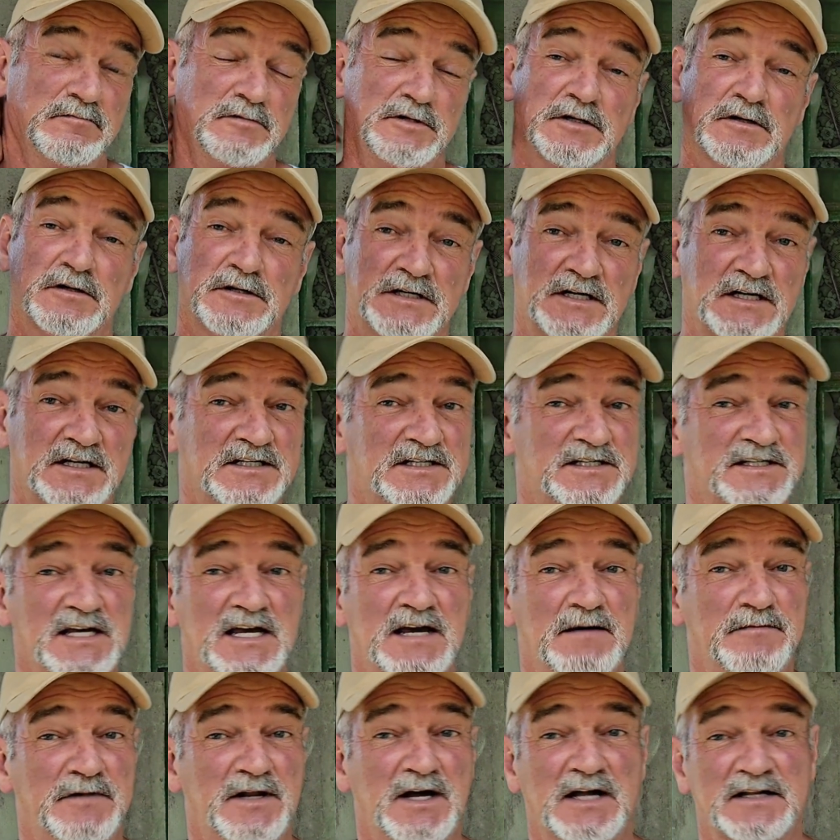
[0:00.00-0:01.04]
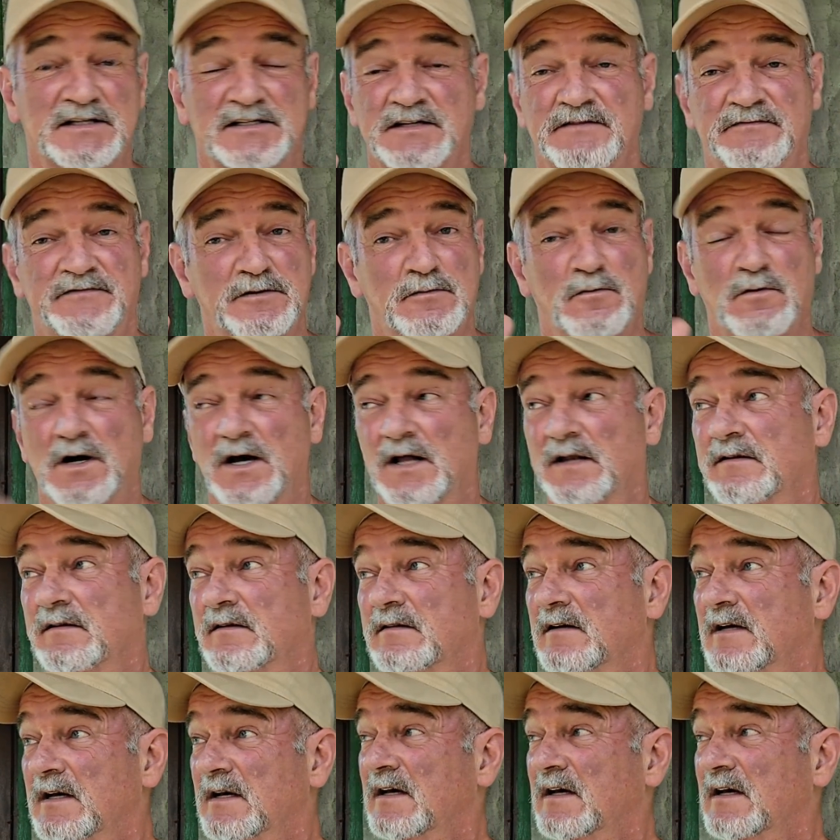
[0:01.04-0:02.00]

You know, you can say I'm nuts if you want.